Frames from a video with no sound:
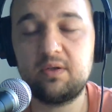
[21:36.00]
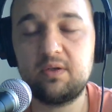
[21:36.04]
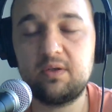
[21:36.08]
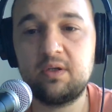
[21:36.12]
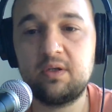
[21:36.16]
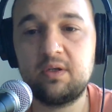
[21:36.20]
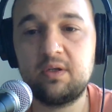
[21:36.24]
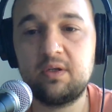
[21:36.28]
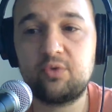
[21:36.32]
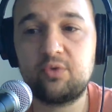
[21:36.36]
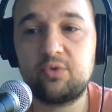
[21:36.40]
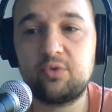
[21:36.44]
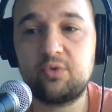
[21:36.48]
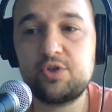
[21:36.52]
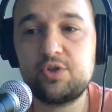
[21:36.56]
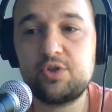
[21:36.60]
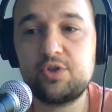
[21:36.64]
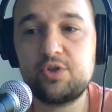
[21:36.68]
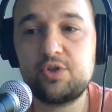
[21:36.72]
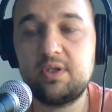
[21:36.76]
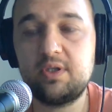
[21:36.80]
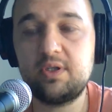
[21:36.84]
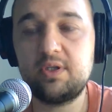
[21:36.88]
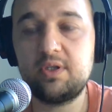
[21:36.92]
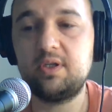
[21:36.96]

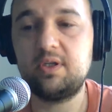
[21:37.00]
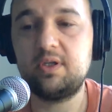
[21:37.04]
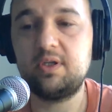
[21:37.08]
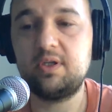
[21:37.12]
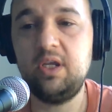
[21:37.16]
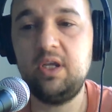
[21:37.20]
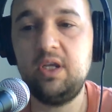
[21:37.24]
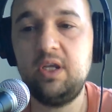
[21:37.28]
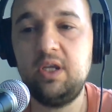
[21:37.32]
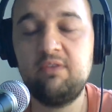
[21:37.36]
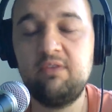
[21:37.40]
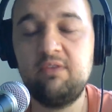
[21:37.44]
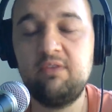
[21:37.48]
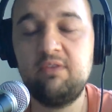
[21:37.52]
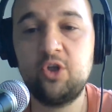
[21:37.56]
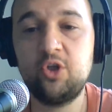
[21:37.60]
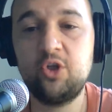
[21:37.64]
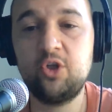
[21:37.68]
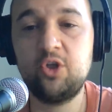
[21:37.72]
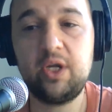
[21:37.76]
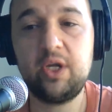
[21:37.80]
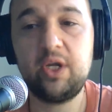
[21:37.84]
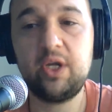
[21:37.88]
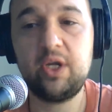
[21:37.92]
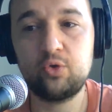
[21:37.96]
Unfortunately,
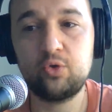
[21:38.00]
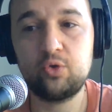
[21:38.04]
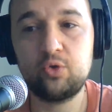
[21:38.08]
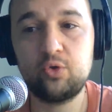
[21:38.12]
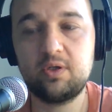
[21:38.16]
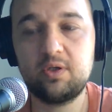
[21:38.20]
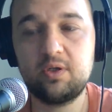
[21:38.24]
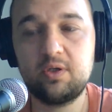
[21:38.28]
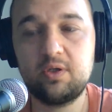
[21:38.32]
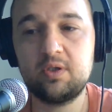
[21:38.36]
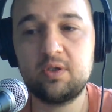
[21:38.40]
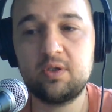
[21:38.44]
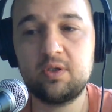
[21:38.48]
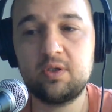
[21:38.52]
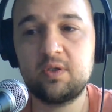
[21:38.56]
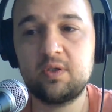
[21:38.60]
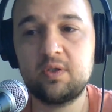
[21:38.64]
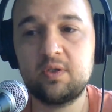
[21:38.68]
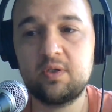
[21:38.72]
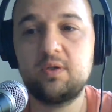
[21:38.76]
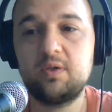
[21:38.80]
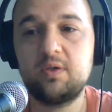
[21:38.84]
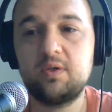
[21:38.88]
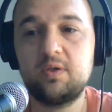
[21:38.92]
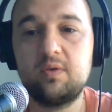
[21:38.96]
even though I took
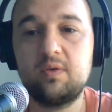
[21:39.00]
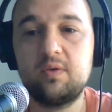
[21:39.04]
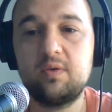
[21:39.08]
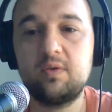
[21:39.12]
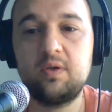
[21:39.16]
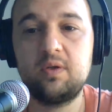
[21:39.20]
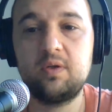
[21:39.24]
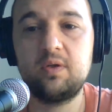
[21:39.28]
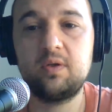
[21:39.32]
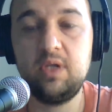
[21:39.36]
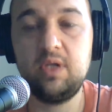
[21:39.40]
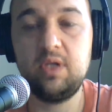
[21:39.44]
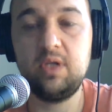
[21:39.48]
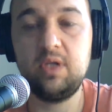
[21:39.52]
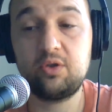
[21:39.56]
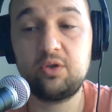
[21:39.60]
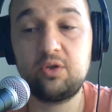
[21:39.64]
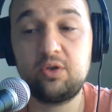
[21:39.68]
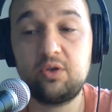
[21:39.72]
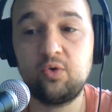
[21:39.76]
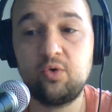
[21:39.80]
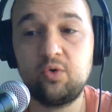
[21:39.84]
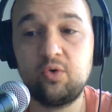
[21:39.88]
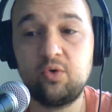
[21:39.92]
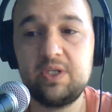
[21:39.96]

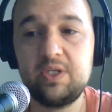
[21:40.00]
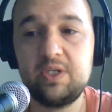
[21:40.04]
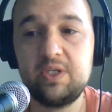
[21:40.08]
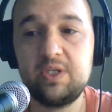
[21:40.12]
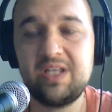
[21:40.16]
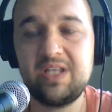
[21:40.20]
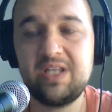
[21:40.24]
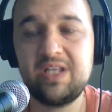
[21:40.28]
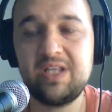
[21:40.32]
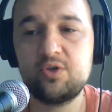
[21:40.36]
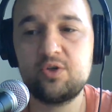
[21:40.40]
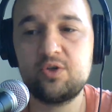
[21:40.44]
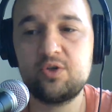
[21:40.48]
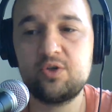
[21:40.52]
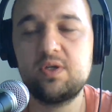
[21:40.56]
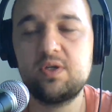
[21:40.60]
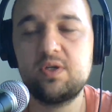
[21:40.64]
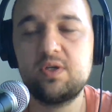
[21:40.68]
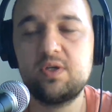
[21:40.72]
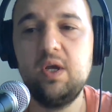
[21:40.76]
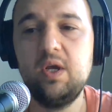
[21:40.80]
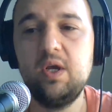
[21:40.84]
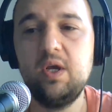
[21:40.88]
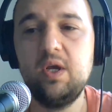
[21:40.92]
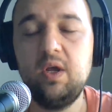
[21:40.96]
it through all these
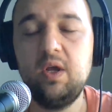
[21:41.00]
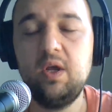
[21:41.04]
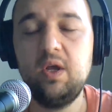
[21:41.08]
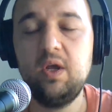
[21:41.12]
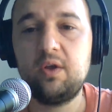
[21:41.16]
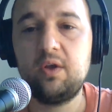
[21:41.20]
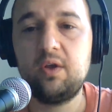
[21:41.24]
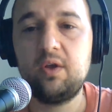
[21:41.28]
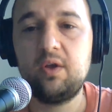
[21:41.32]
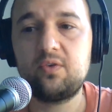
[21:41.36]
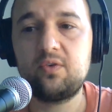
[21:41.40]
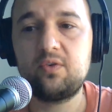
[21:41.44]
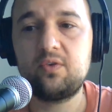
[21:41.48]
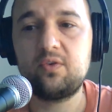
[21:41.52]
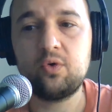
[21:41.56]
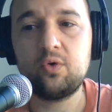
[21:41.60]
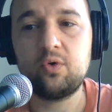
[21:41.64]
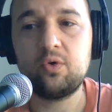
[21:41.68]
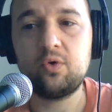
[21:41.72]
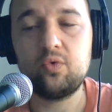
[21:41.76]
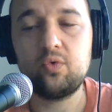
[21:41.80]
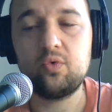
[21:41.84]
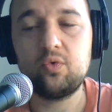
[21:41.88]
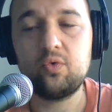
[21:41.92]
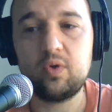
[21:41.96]
stages.
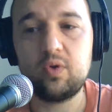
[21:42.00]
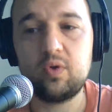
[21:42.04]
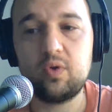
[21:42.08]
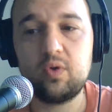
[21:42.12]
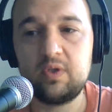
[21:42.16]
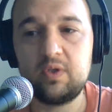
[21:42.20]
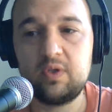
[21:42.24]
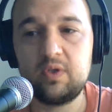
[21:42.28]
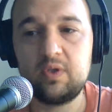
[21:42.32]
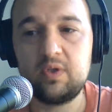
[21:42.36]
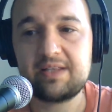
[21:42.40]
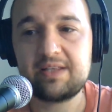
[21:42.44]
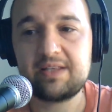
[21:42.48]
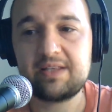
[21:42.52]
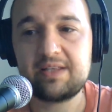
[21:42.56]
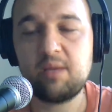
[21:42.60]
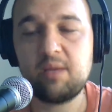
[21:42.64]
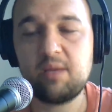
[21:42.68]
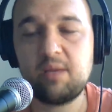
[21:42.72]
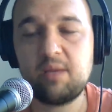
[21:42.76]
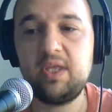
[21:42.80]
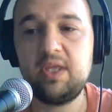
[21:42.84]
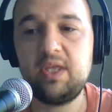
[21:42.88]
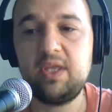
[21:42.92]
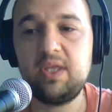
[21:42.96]
So that's
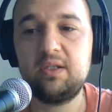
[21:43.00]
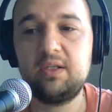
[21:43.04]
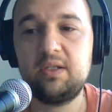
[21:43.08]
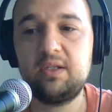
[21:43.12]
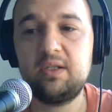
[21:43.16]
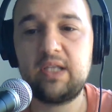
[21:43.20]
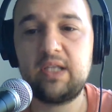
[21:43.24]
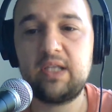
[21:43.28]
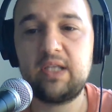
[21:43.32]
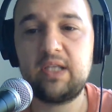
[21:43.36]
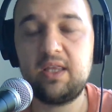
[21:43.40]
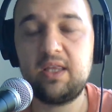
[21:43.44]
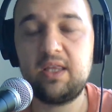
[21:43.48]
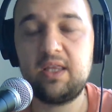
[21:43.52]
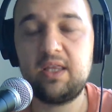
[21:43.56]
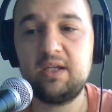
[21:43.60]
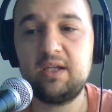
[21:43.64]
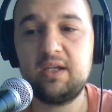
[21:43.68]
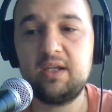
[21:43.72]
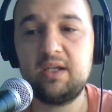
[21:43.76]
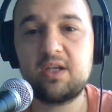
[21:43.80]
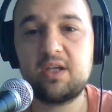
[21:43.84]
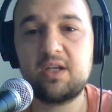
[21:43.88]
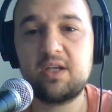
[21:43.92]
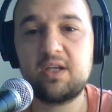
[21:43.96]
something that I
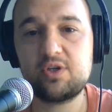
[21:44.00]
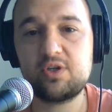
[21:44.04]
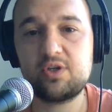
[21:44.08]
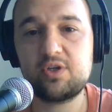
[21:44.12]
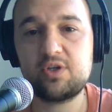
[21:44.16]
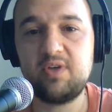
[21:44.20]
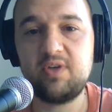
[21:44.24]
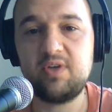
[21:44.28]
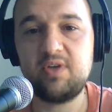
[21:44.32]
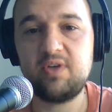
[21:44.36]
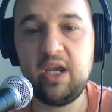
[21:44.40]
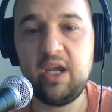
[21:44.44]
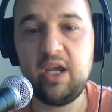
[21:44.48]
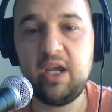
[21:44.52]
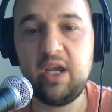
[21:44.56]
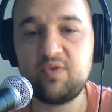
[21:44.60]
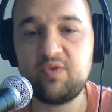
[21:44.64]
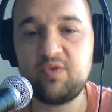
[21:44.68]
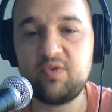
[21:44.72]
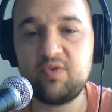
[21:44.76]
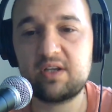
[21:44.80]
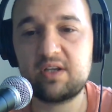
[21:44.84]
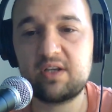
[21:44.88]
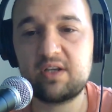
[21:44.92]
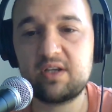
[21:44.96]
think such a
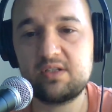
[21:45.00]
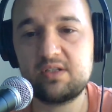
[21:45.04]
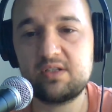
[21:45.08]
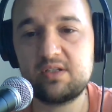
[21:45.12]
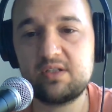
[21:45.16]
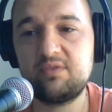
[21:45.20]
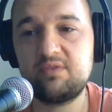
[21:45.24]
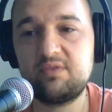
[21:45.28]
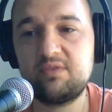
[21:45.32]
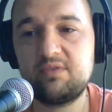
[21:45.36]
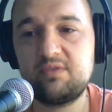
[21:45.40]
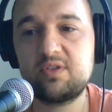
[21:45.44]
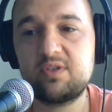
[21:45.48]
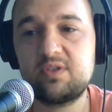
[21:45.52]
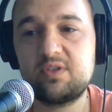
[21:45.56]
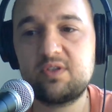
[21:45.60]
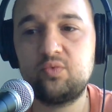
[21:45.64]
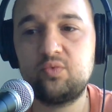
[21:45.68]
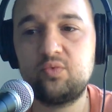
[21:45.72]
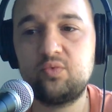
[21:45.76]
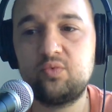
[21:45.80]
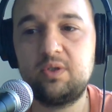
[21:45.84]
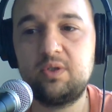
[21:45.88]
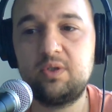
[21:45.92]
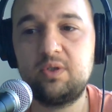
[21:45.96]
HVAC as a service
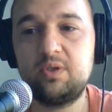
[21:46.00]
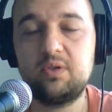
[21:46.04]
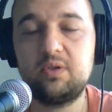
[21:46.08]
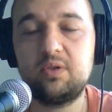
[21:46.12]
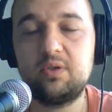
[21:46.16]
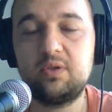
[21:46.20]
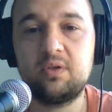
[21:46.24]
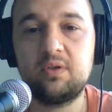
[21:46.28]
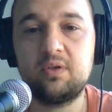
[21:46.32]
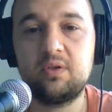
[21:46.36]
would